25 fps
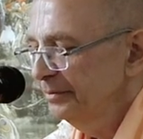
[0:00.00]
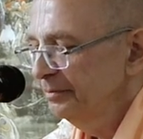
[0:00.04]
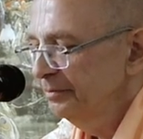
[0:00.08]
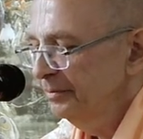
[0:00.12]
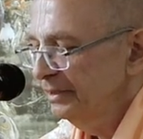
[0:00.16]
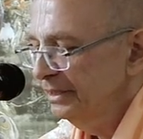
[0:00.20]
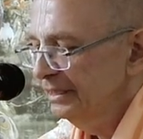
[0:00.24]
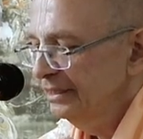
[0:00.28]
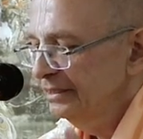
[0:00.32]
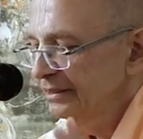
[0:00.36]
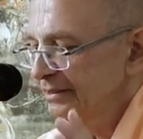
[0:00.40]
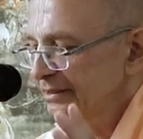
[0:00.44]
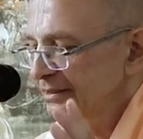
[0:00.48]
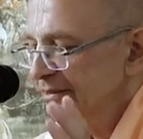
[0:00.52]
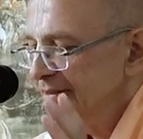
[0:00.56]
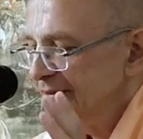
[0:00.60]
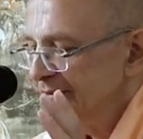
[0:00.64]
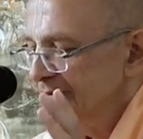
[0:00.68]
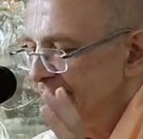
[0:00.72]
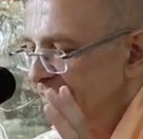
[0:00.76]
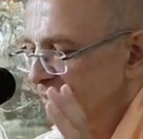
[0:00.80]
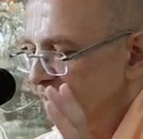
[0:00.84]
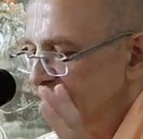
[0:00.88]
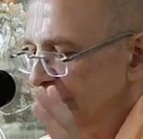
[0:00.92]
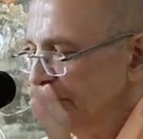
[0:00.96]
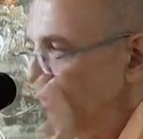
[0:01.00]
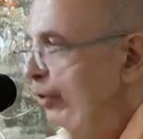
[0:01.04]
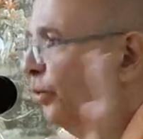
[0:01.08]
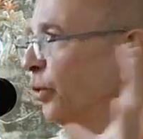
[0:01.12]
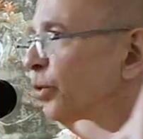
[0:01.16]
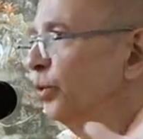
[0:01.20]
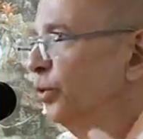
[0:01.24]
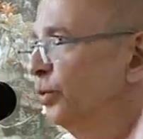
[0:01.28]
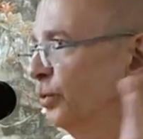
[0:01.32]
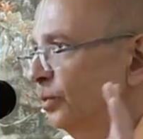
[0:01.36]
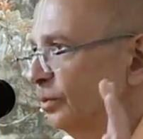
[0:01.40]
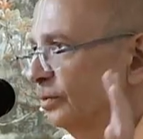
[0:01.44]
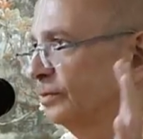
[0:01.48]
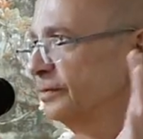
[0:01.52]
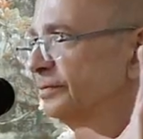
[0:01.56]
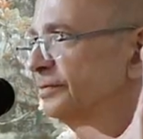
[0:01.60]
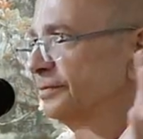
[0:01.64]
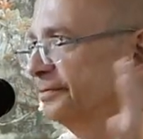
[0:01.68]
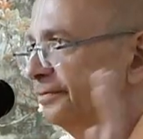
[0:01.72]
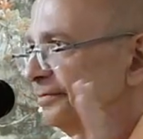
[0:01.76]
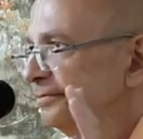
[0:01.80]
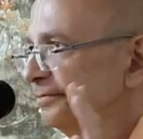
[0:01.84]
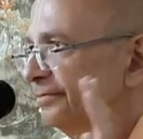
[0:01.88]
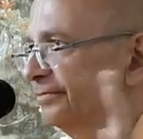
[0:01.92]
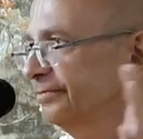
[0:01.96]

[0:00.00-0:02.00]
means the glow,